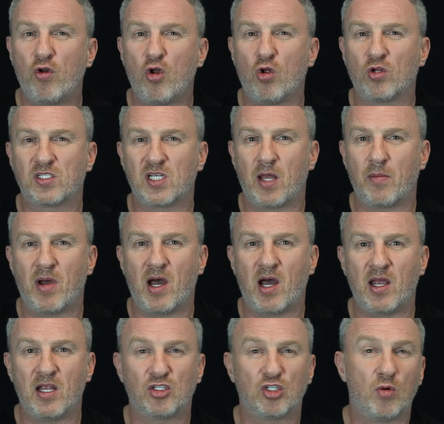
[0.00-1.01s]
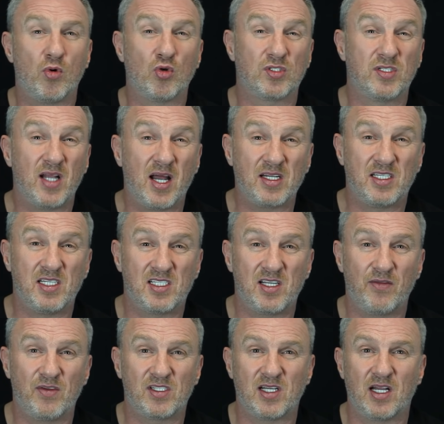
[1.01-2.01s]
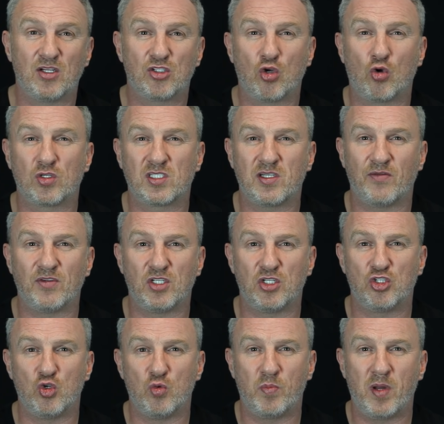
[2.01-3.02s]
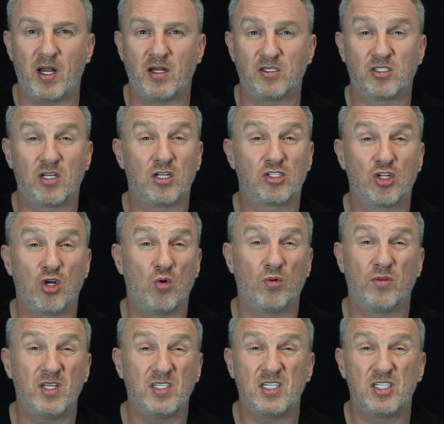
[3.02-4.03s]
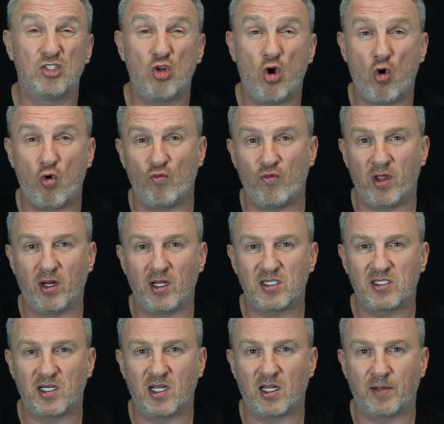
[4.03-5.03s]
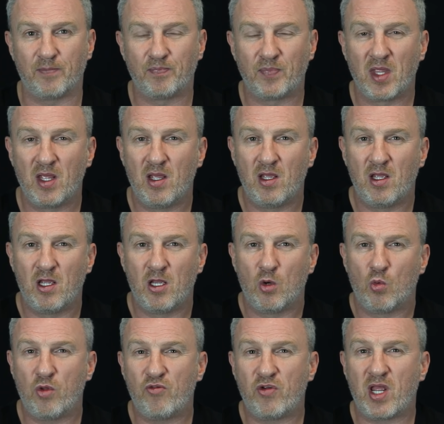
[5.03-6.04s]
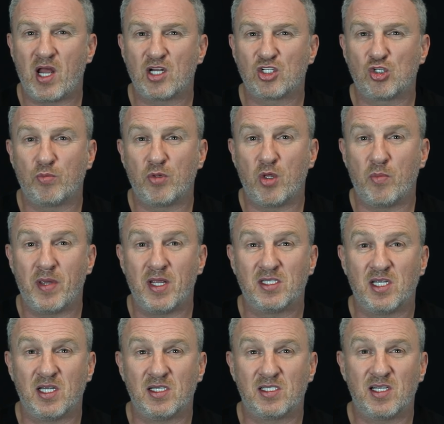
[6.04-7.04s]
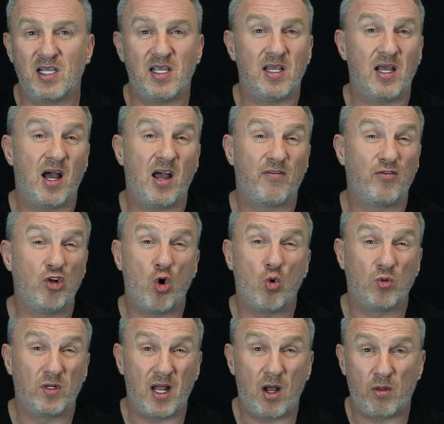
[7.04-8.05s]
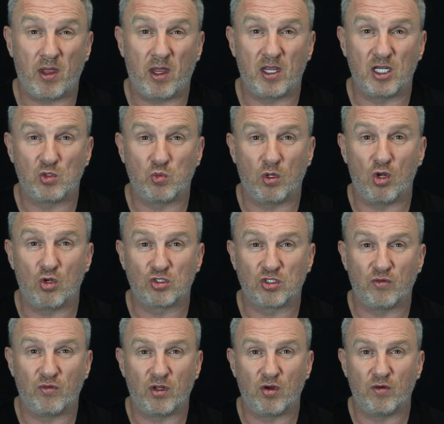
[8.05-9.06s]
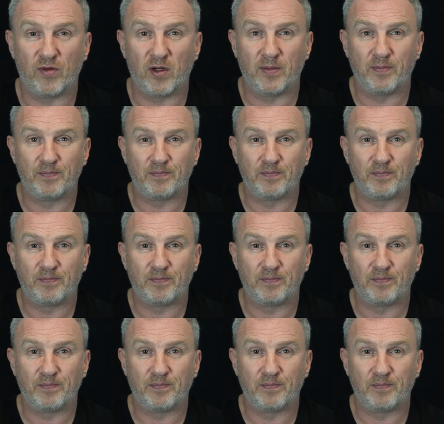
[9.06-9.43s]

all-time high is almost 97 cents or 72 pence, so this is not unrealistic. With regards to WBTC, I have no doubt that this will also recover.